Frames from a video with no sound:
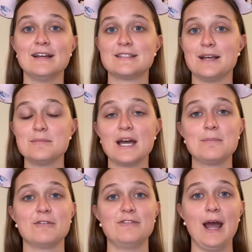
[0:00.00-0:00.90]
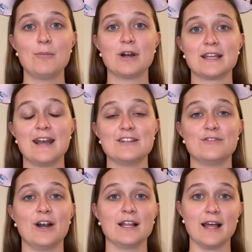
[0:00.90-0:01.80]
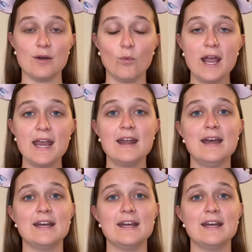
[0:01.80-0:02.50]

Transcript: some type of fabric that is very lightweight,